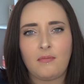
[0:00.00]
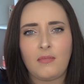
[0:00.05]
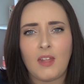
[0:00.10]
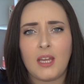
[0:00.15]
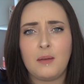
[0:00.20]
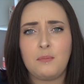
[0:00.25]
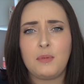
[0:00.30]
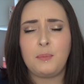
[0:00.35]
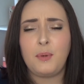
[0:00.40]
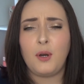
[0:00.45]

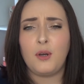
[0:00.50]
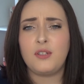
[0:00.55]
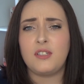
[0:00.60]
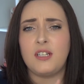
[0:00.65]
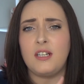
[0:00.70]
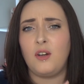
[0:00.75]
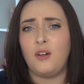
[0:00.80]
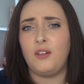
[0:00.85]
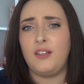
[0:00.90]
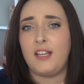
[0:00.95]
been
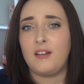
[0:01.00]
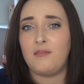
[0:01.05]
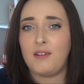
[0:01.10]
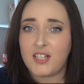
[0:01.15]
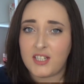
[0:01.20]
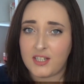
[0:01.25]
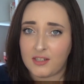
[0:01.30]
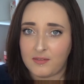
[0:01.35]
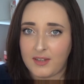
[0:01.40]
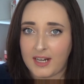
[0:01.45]
posted on the
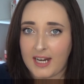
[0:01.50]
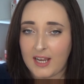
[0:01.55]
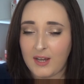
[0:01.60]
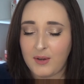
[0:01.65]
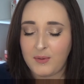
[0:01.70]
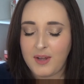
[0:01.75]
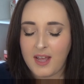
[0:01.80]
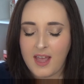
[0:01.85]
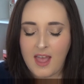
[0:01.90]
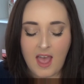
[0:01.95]
original video.